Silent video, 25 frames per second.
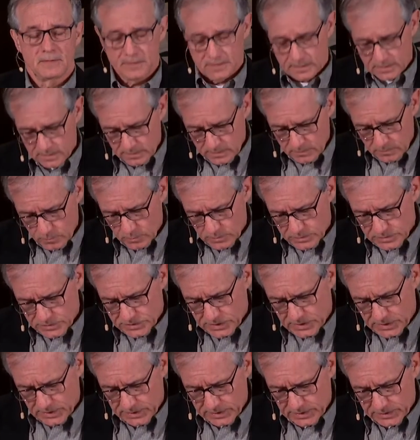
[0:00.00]
He
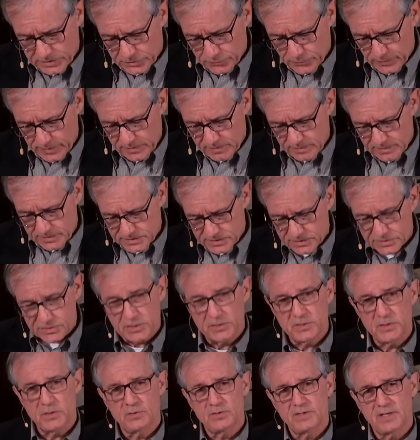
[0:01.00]
was going to treat this
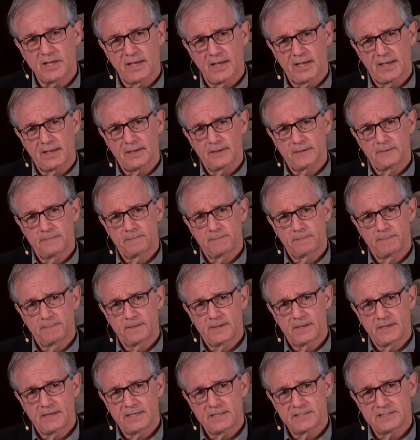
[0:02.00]
as a new day,
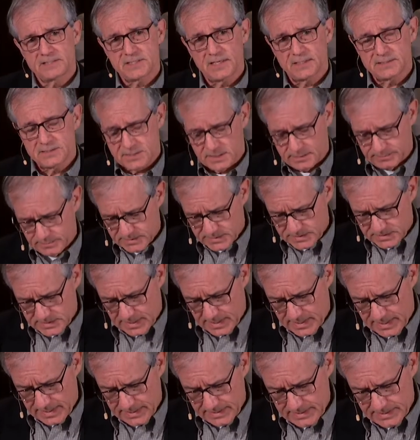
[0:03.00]
and he sets them
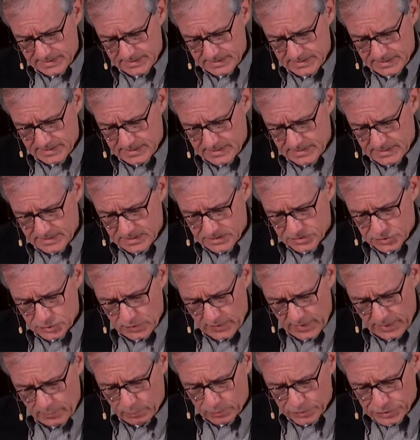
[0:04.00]
aside.
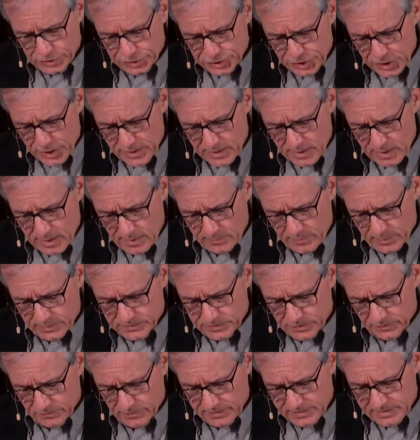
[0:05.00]
So they were shut up
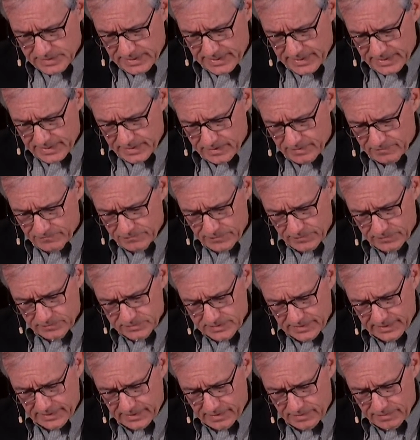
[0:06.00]
until the day of their
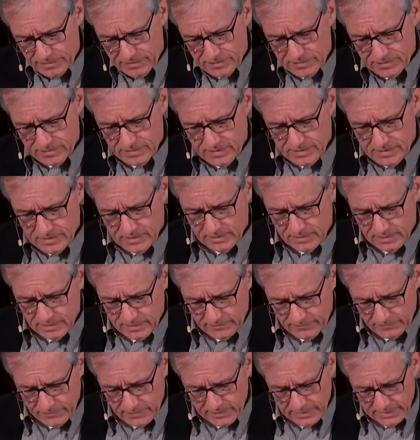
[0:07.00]
death,
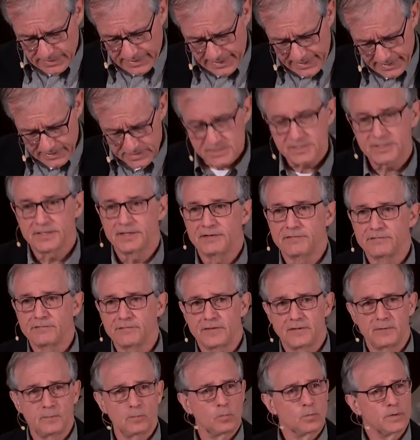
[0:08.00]
living as
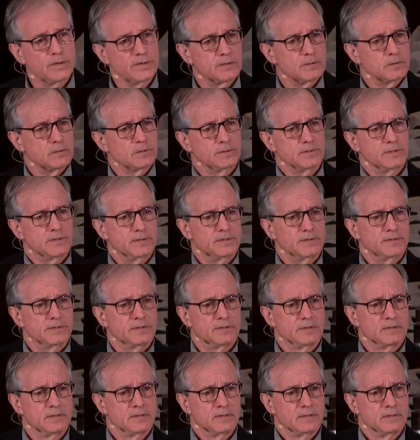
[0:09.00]
if in widowhood.